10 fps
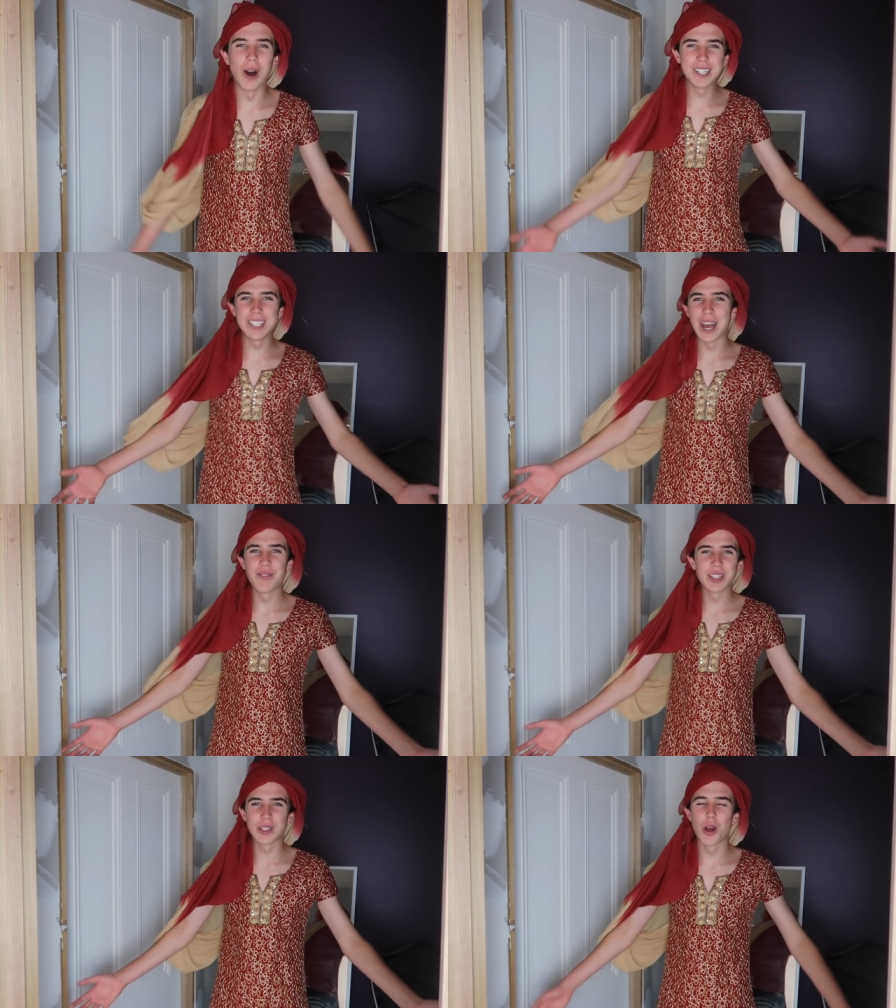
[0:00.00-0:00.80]
Why does she
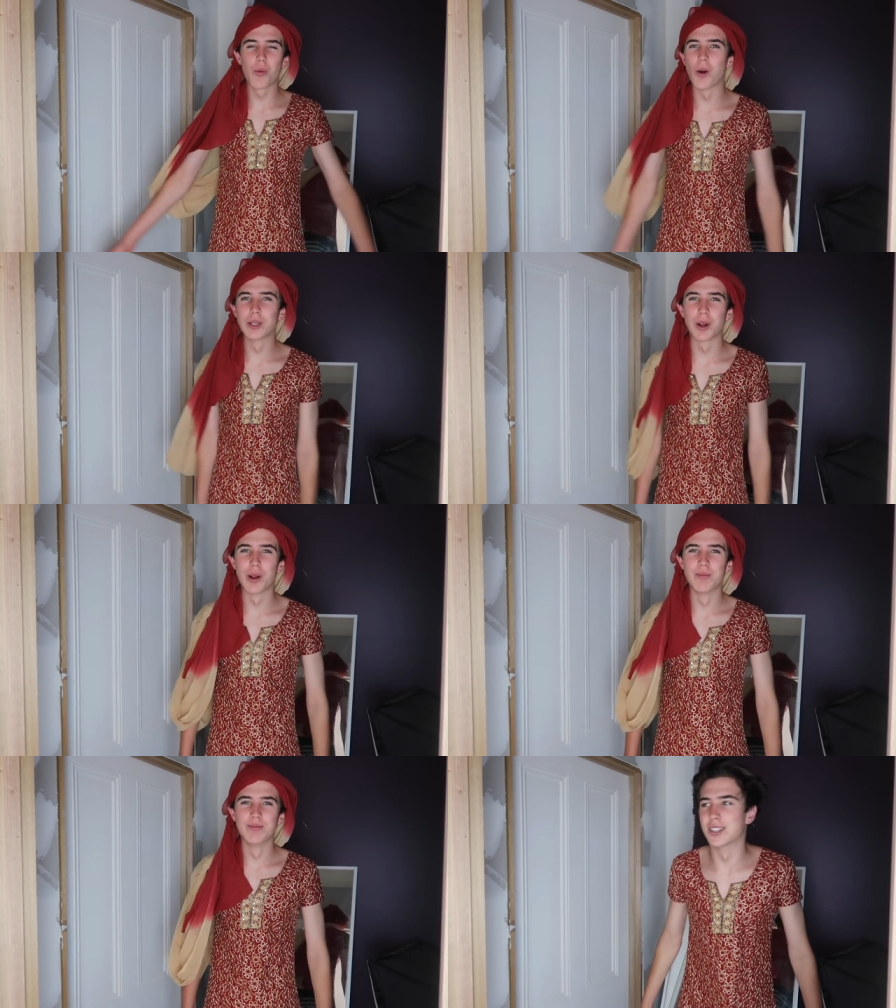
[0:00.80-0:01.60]
have this in her
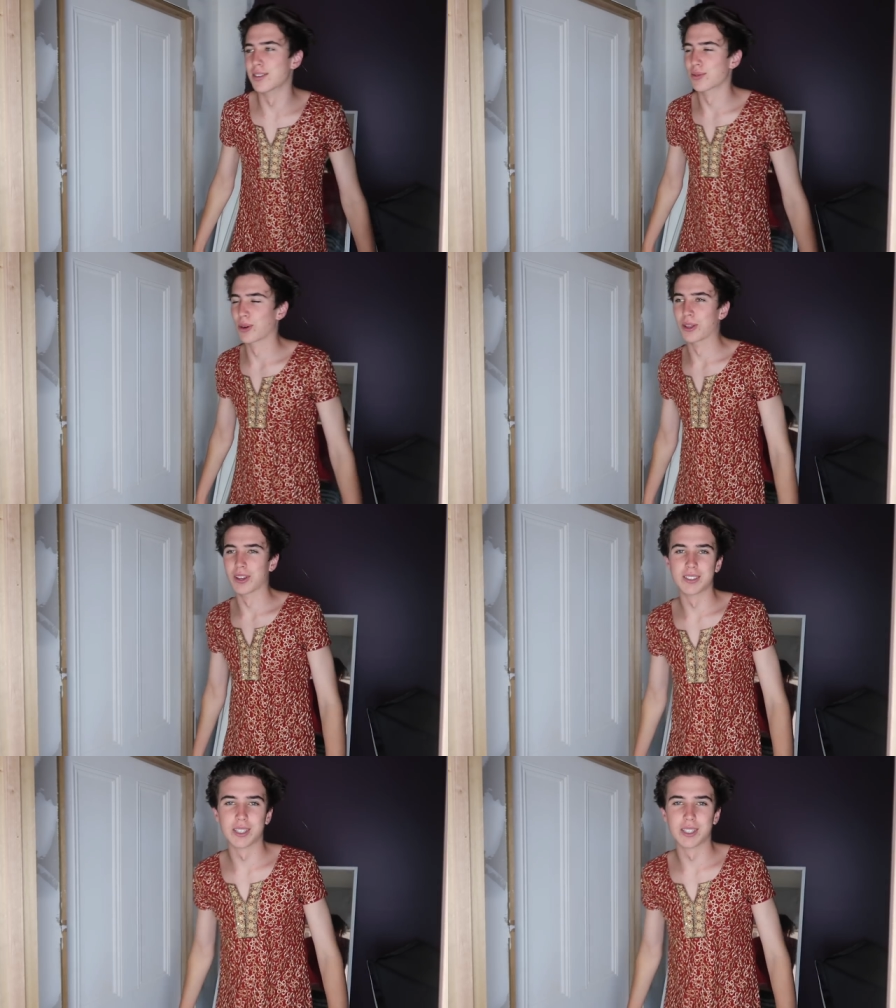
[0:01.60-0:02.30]
wardrobe? This is really